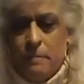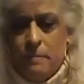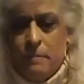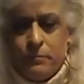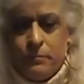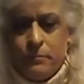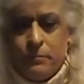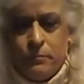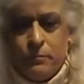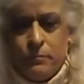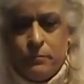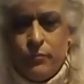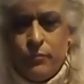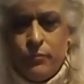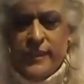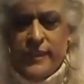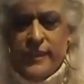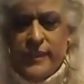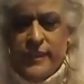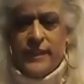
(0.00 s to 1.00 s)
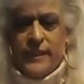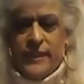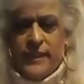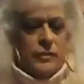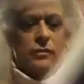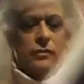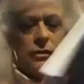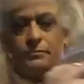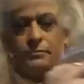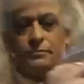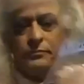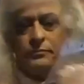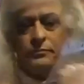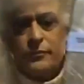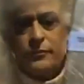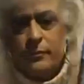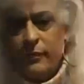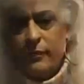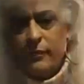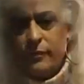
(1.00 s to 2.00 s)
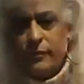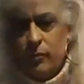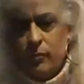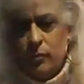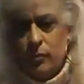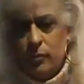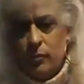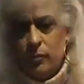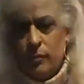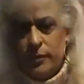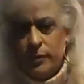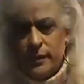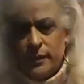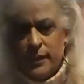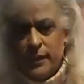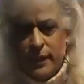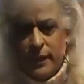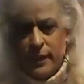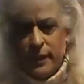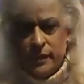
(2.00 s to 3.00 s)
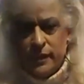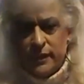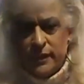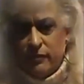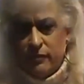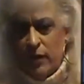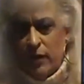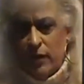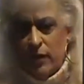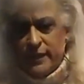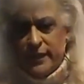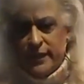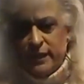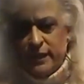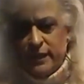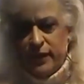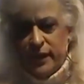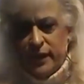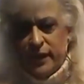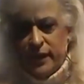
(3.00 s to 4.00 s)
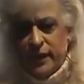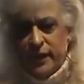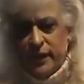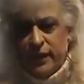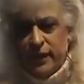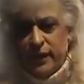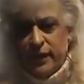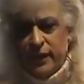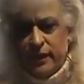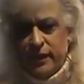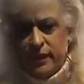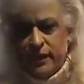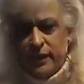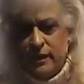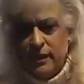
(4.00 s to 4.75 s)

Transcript: It's just that simple. Let me give it to you one more time so you see it. Write to TV.